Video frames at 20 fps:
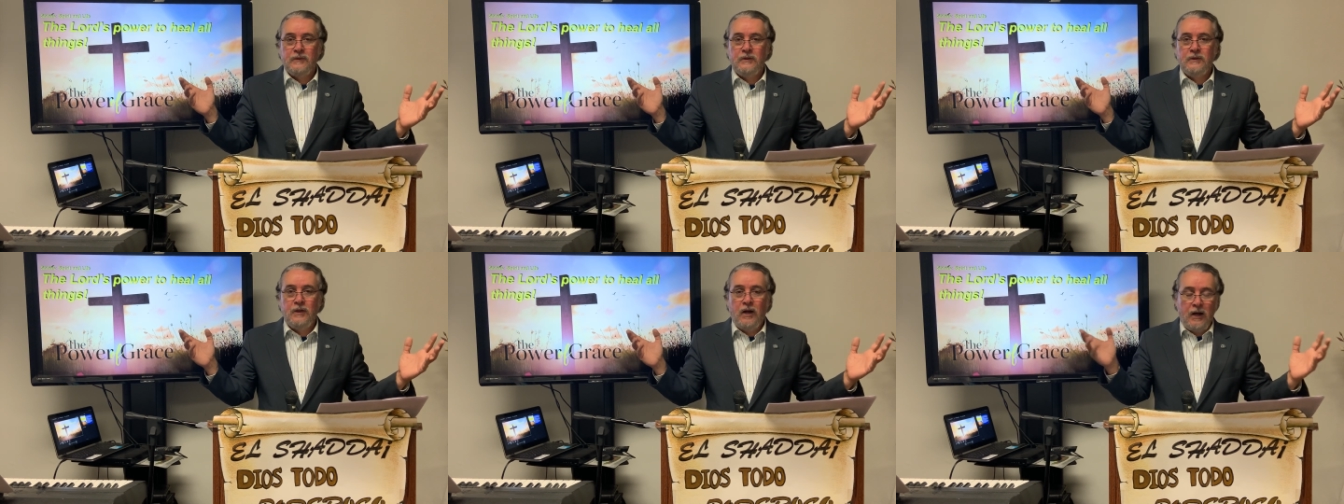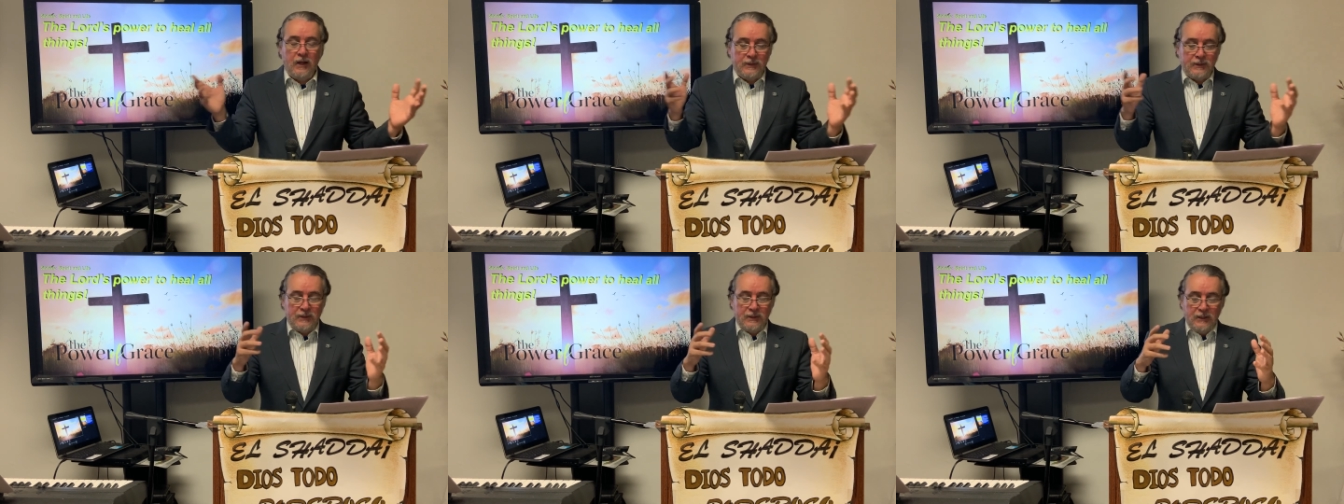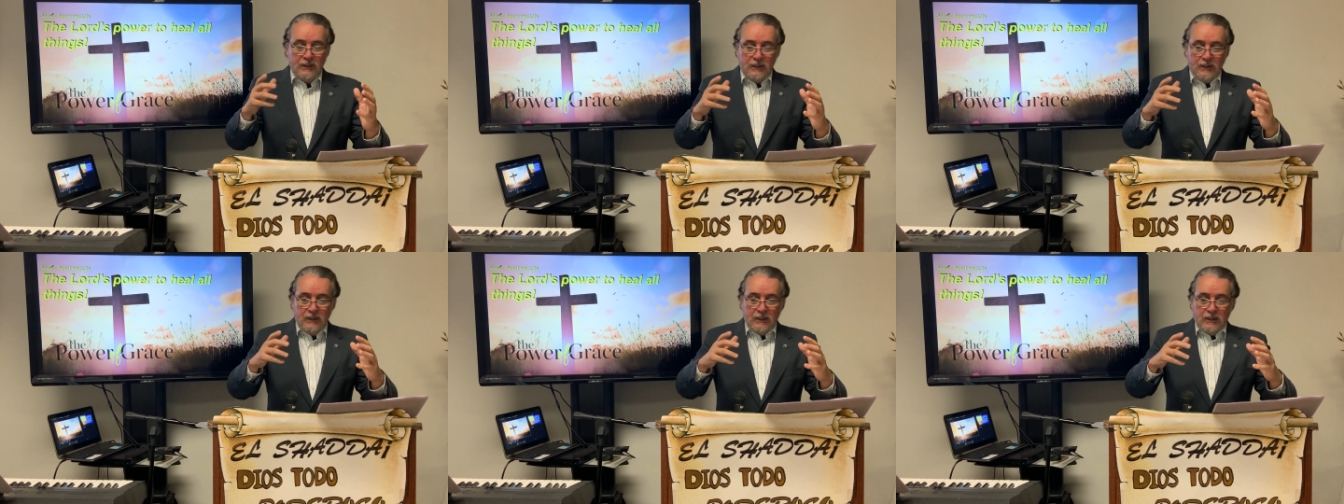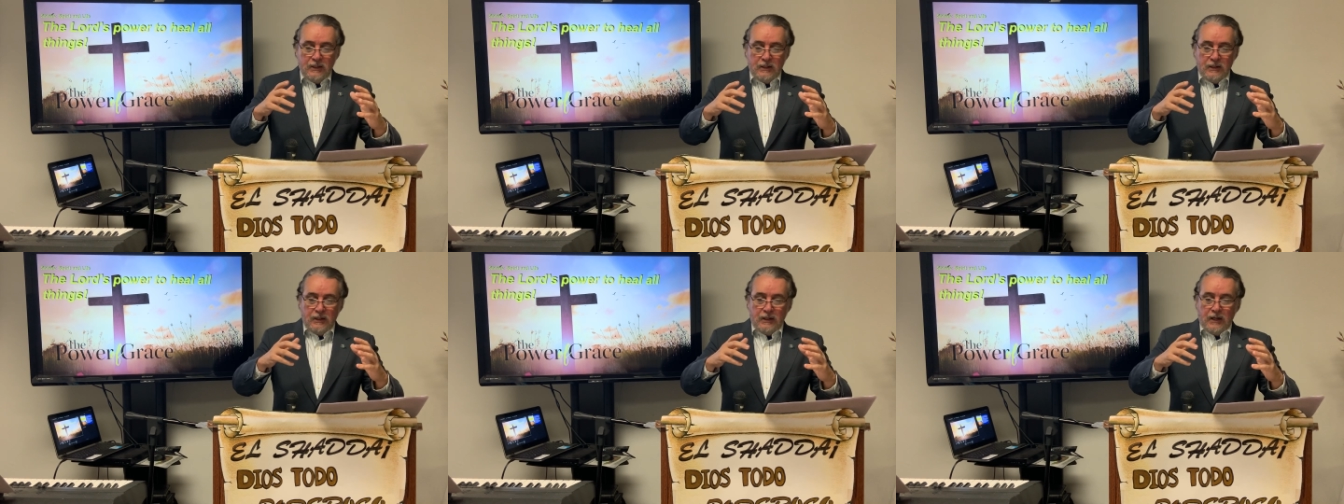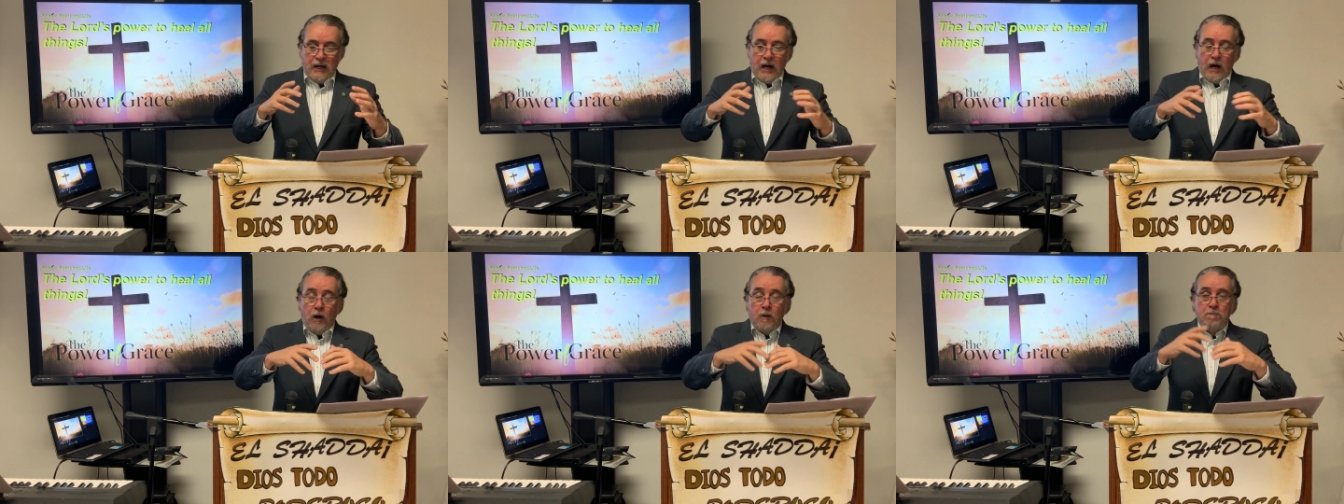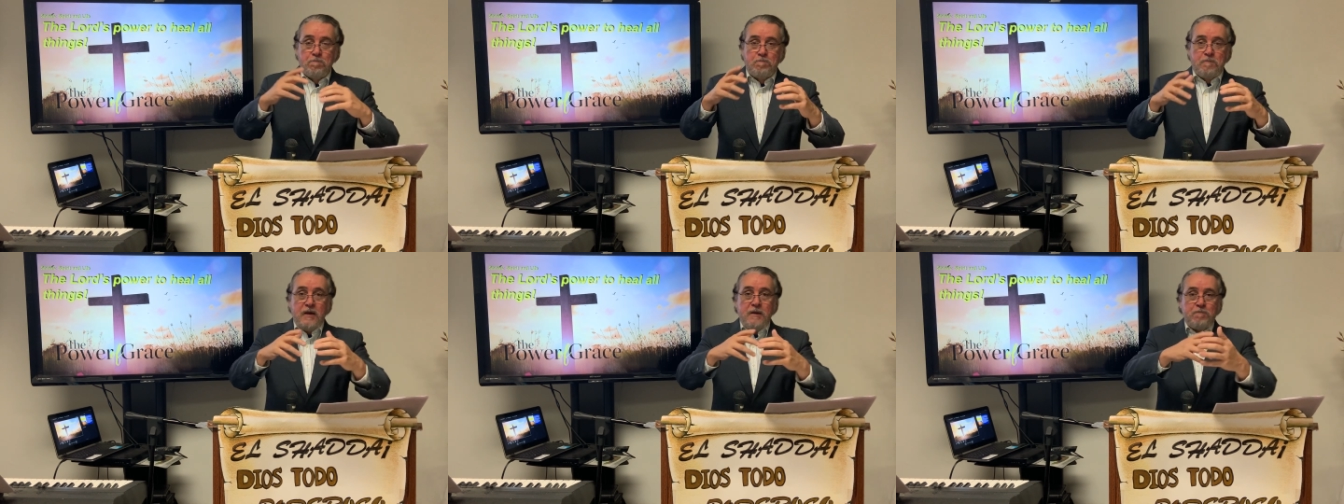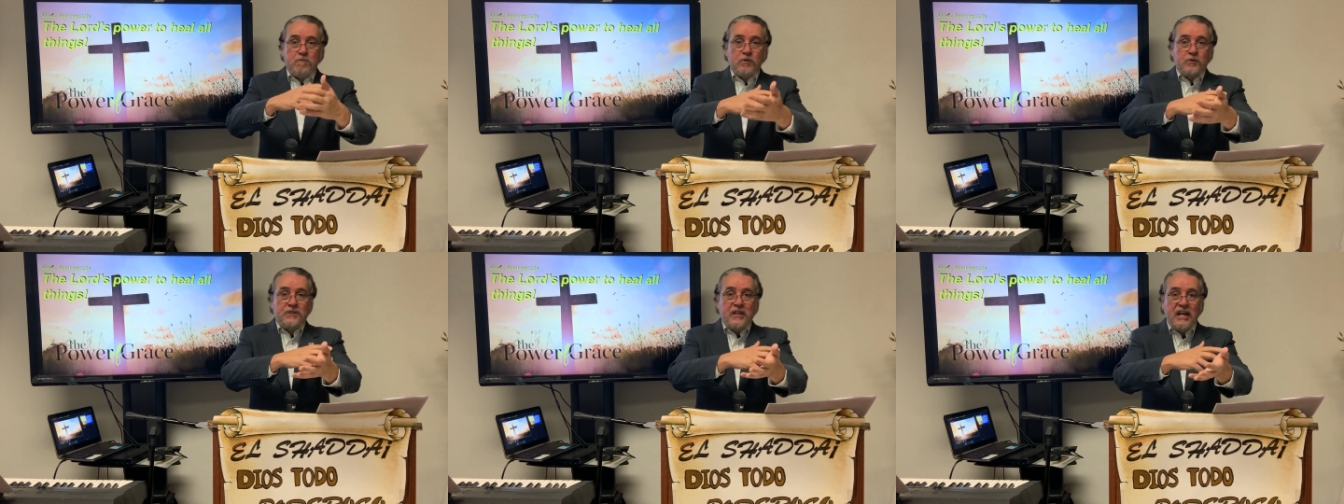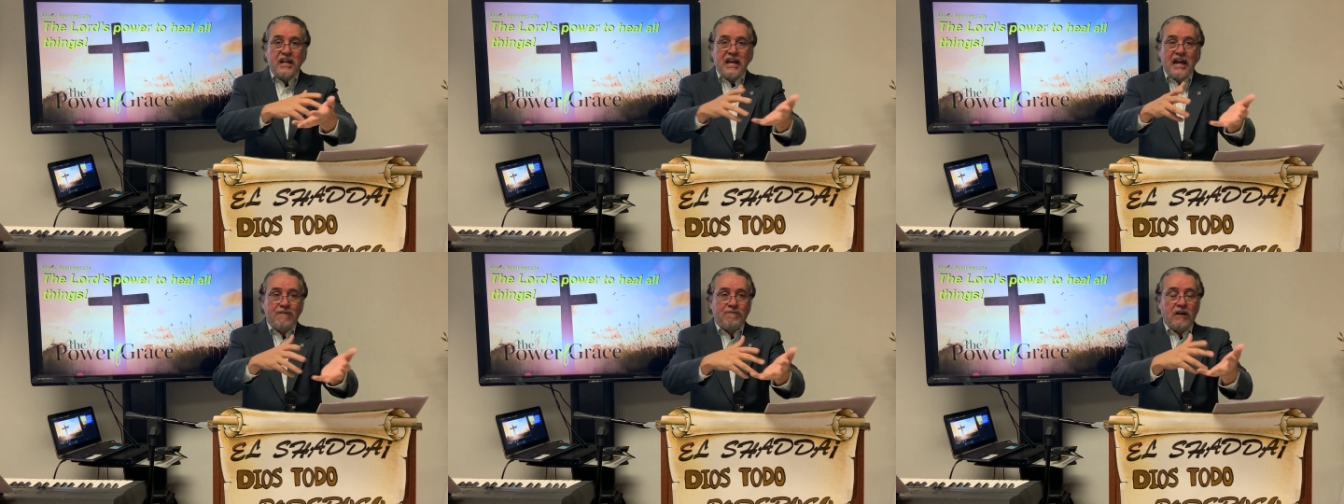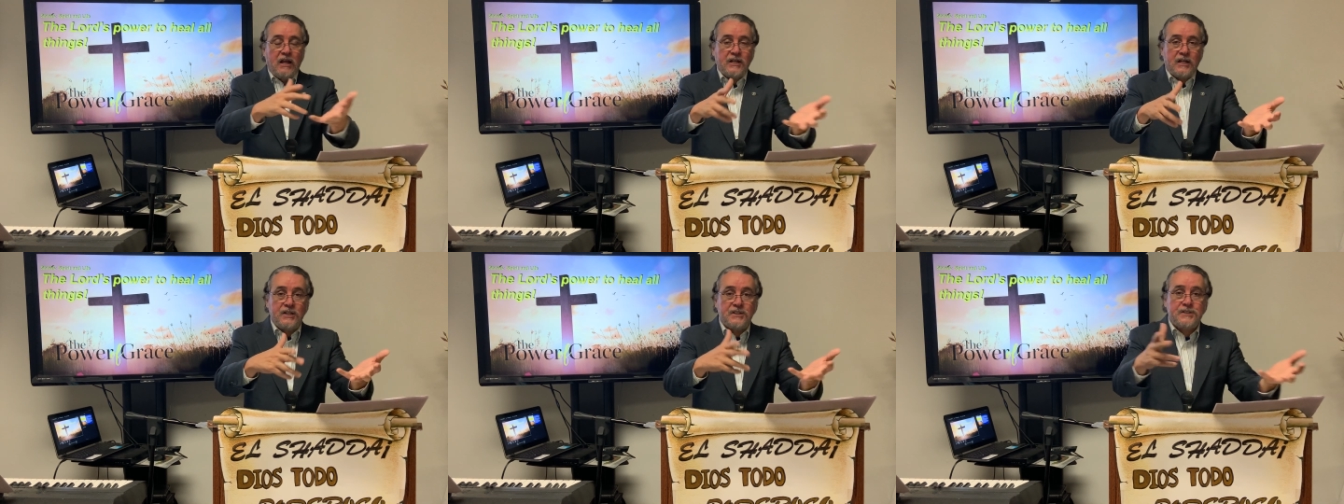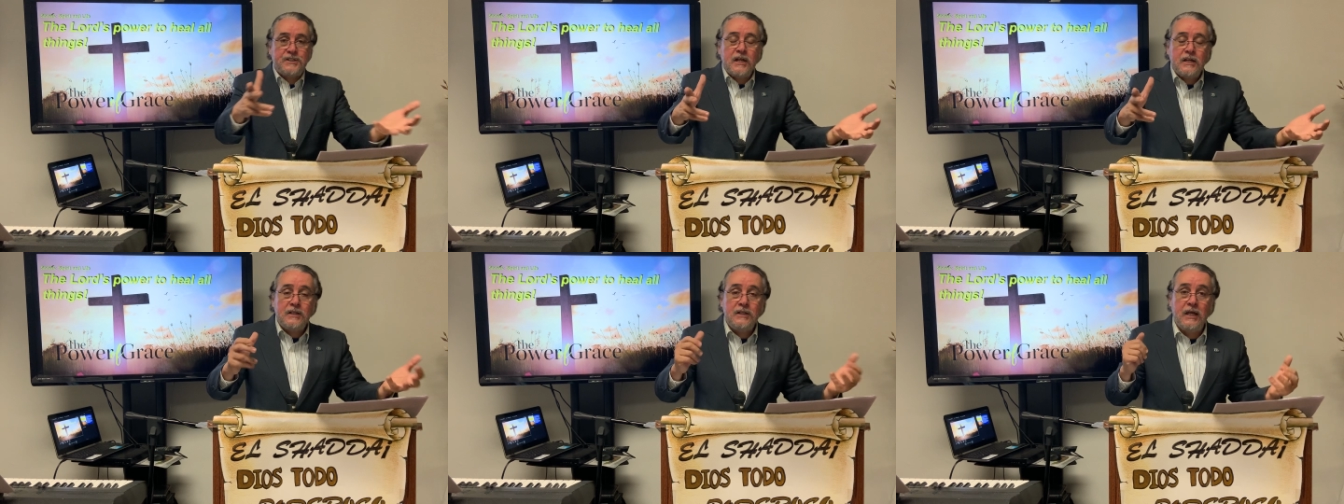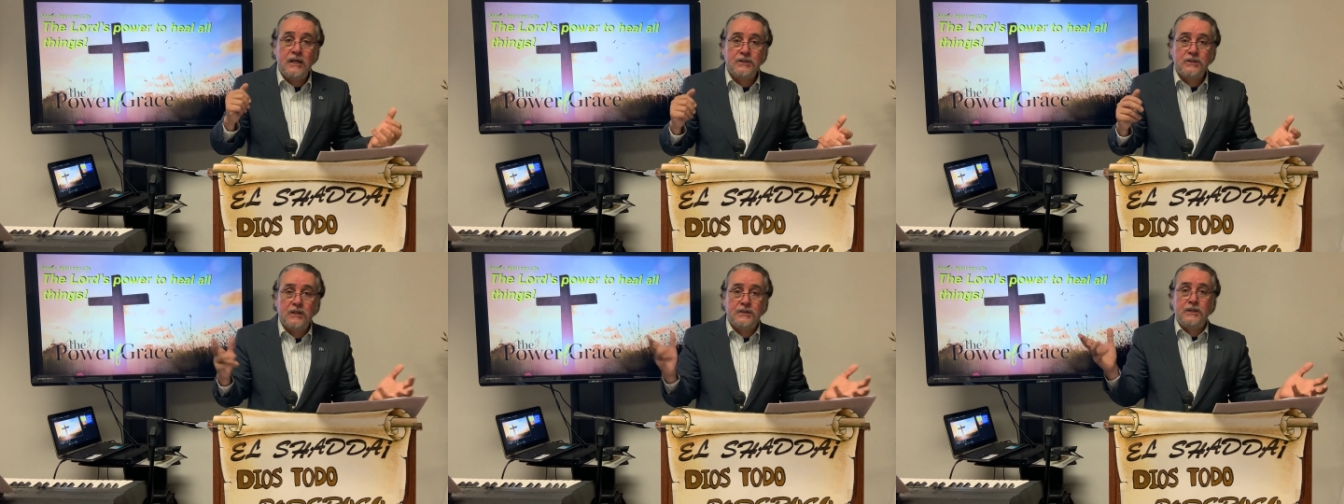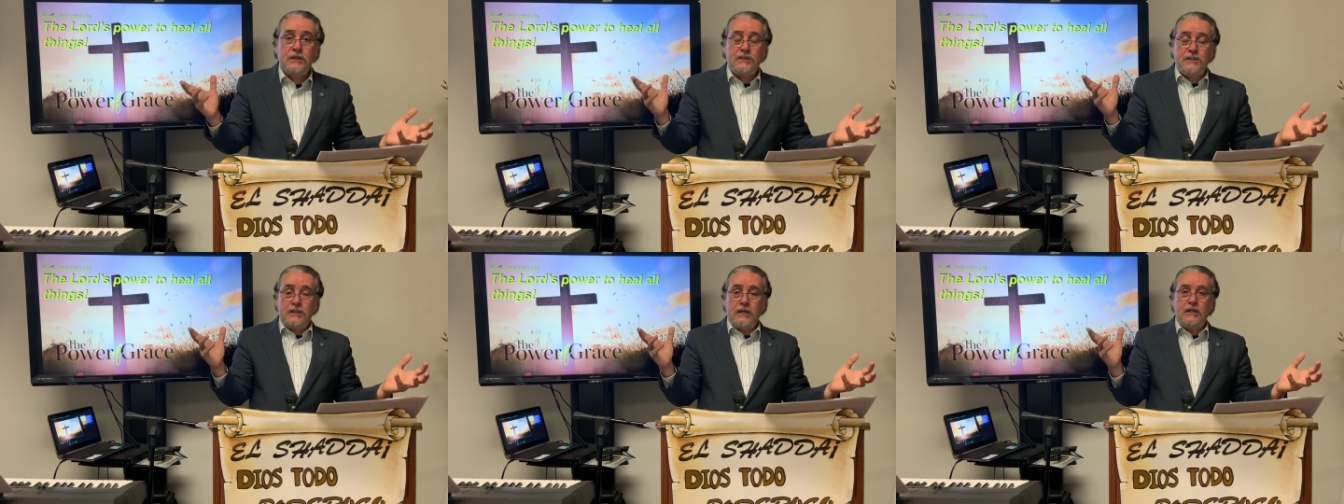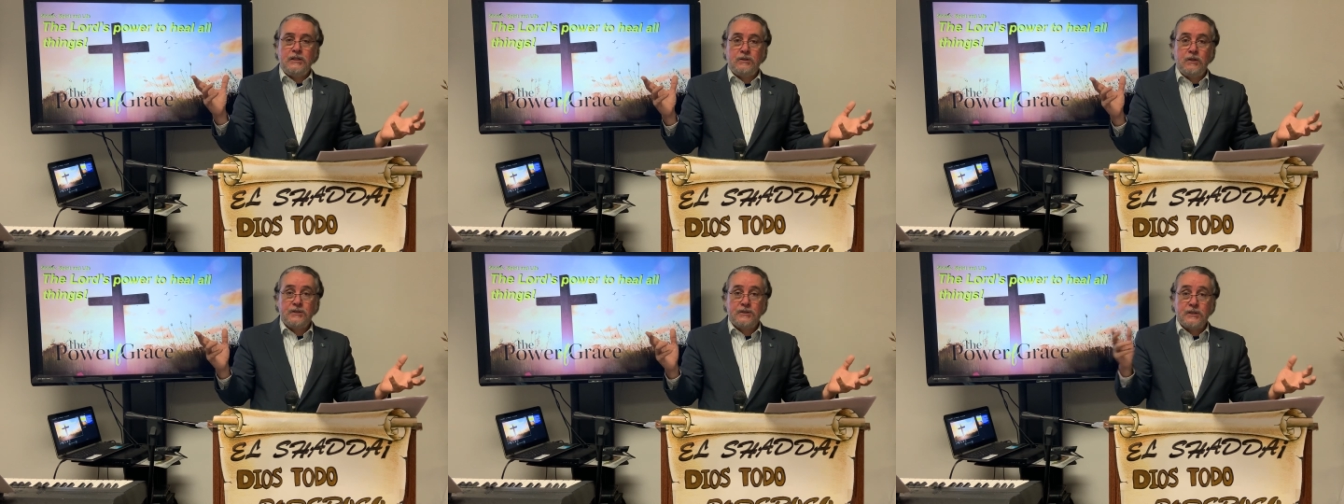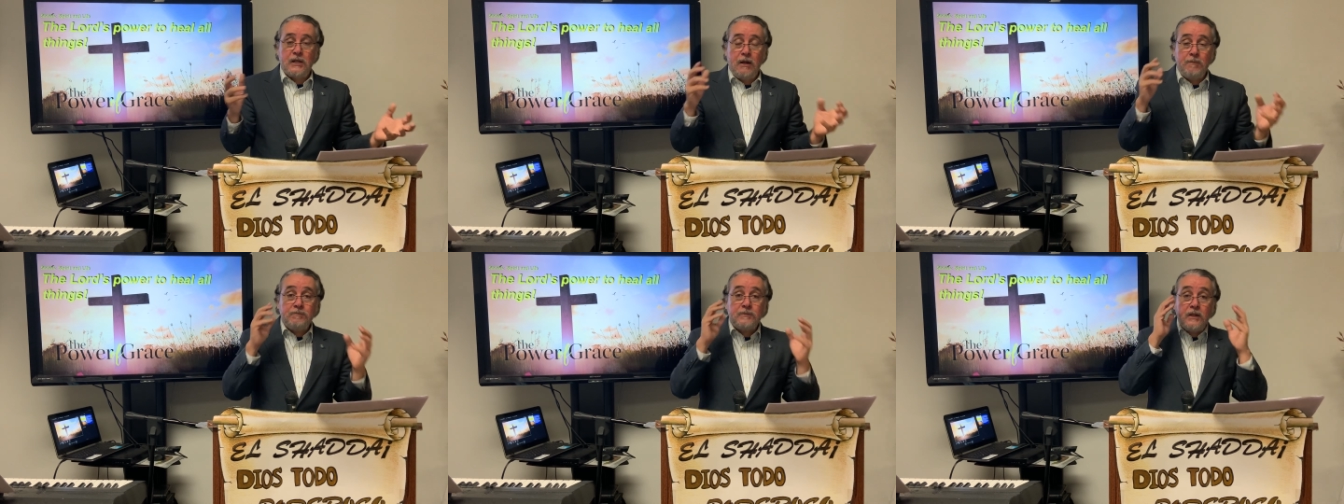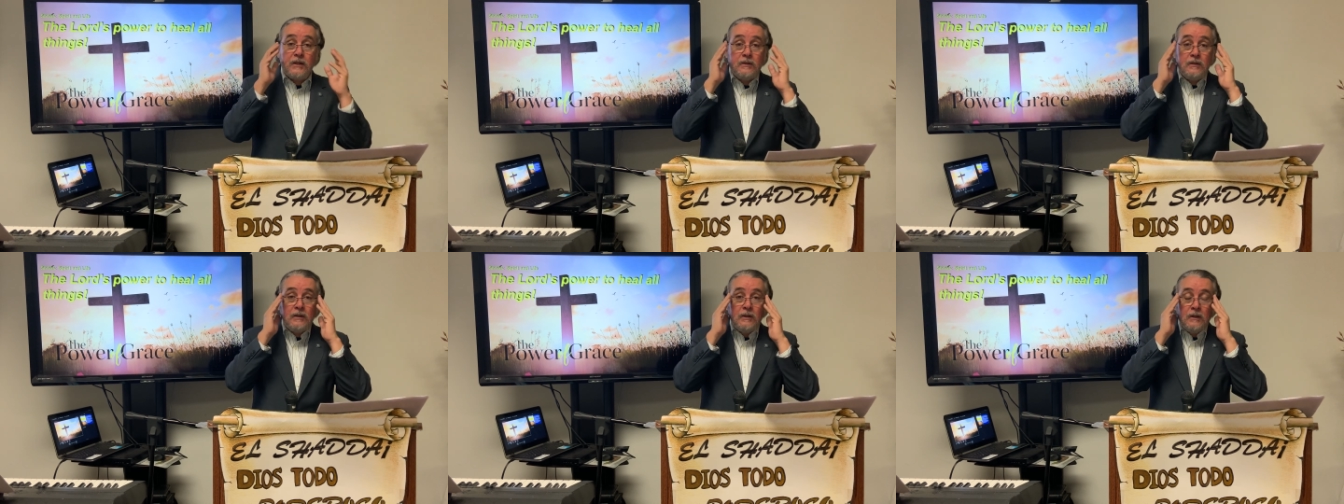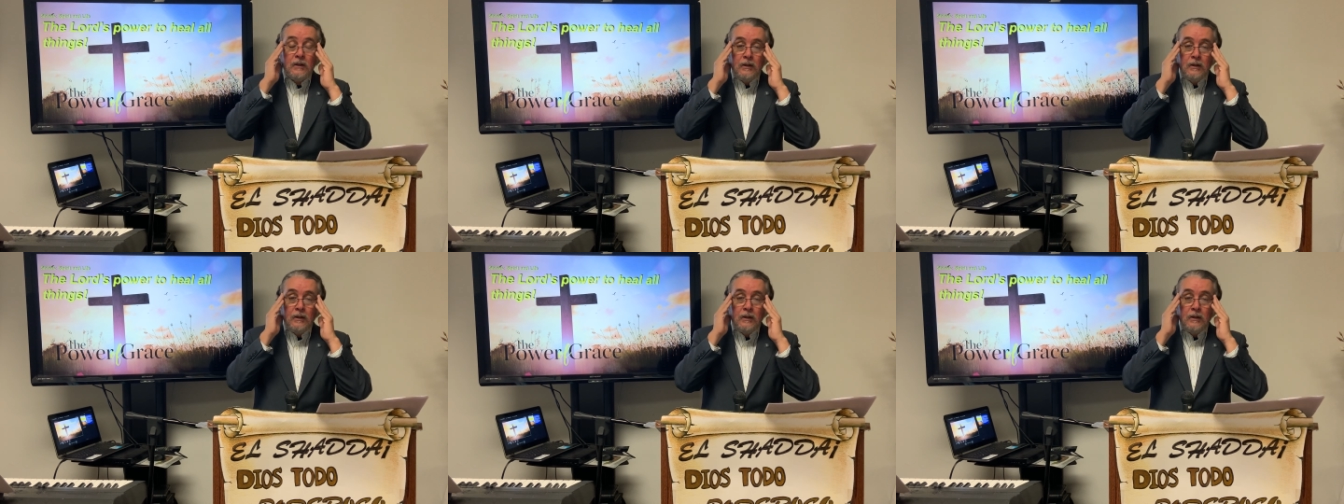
Not all people, they have like a sickness, a disease or something.